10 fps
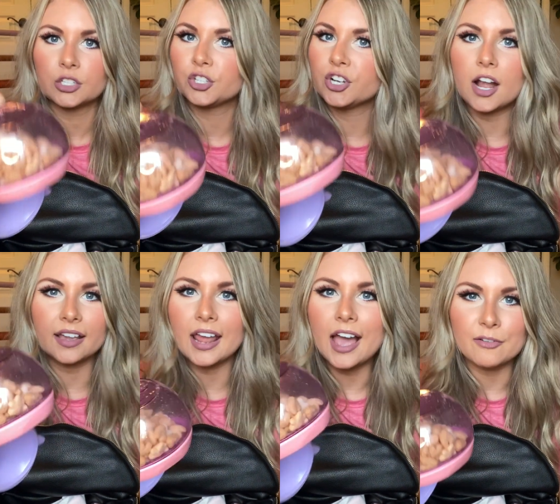You're not
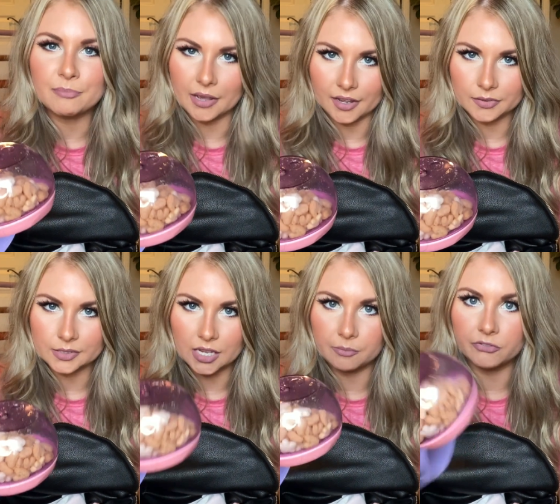gonna have
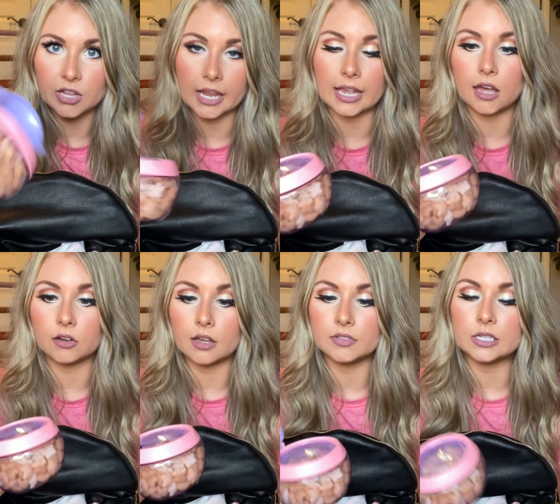puffs come flying
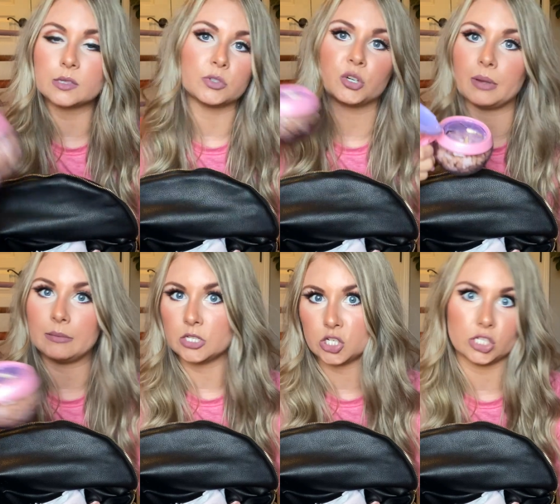out of this when your
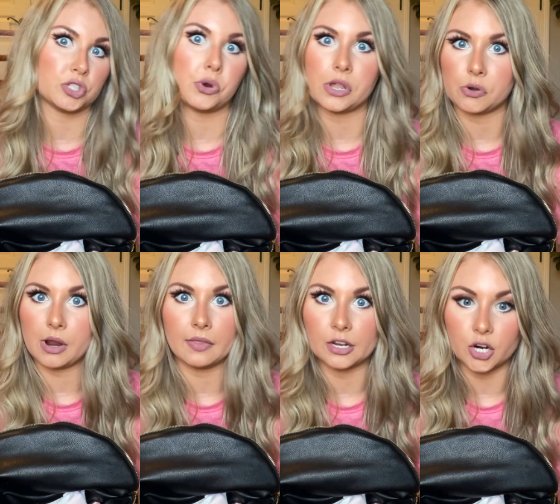baby starts throwing it
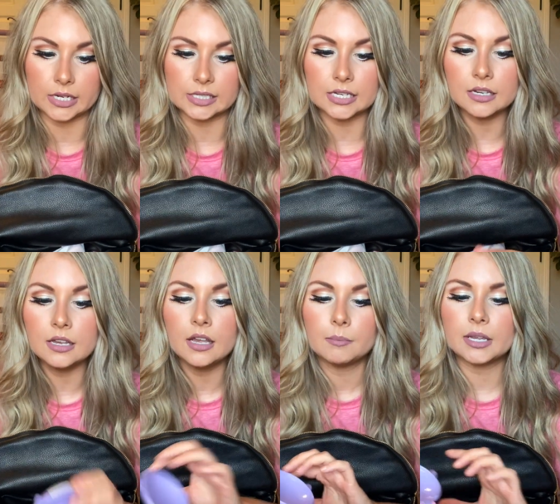around like crazy,
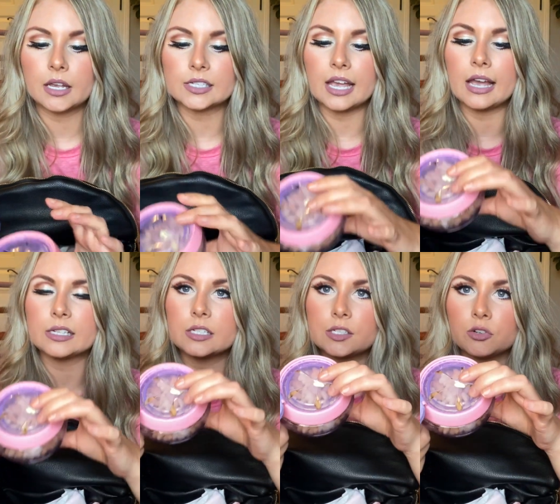because it
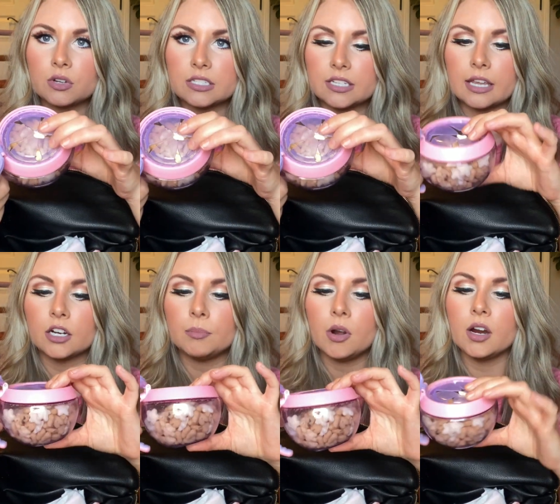has this little
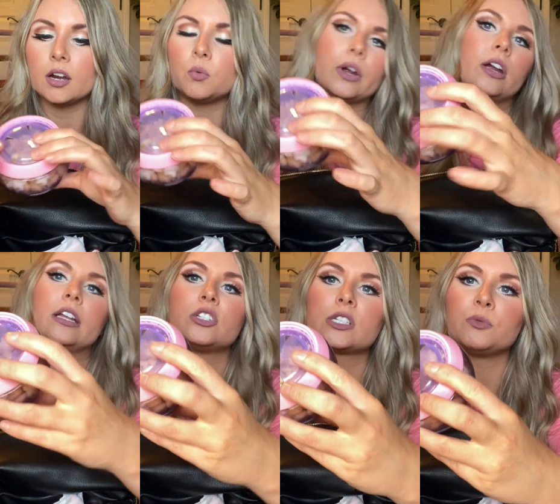container part where
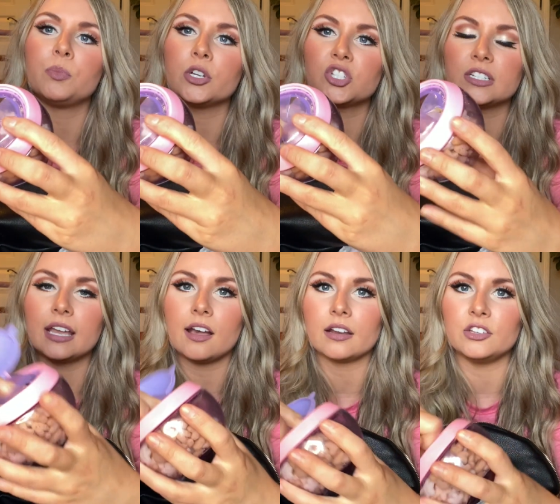it just, you push it
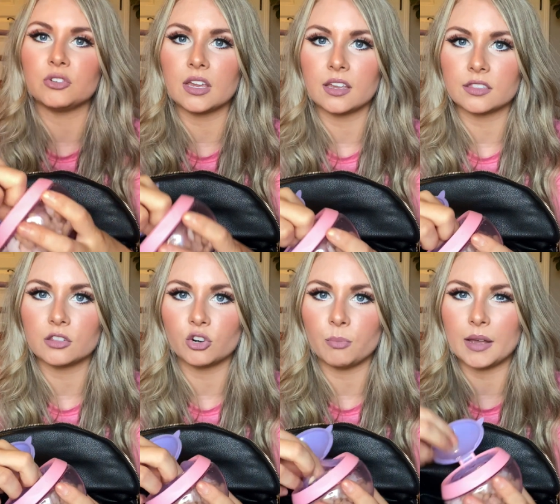down and you can get the
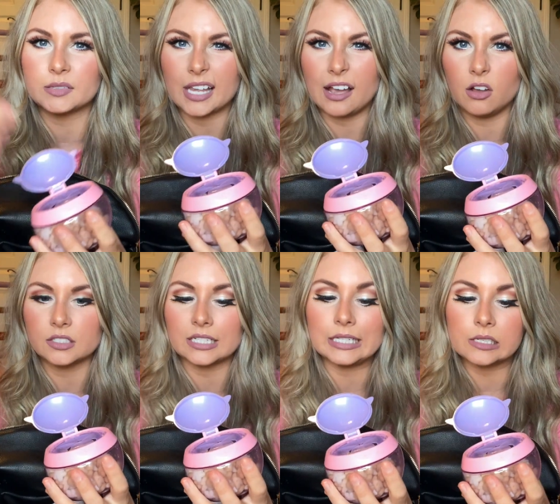little puffs
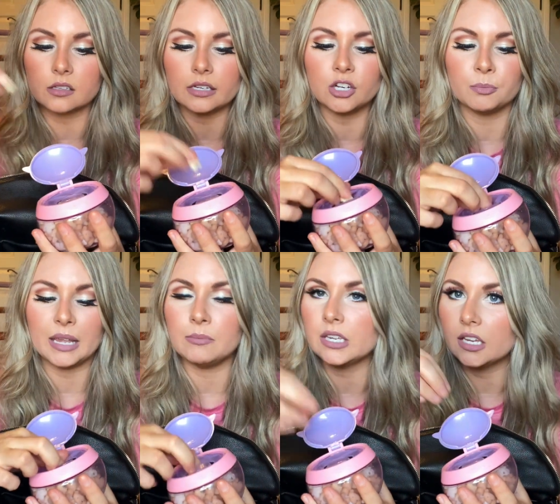out easily. Your
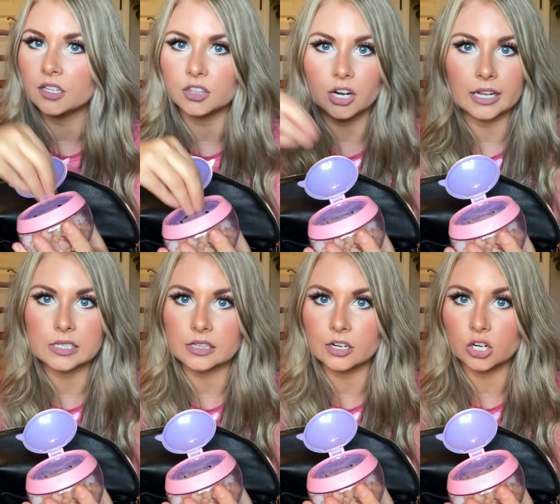baby can get their
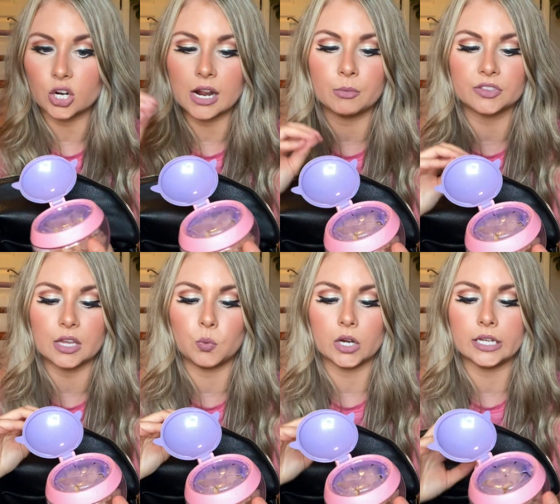hands in there and grab what
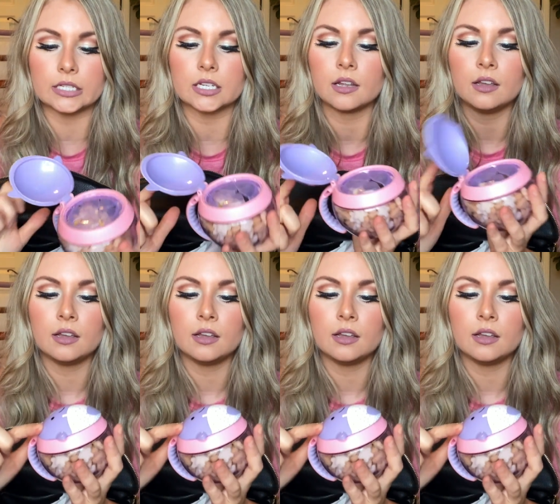they want.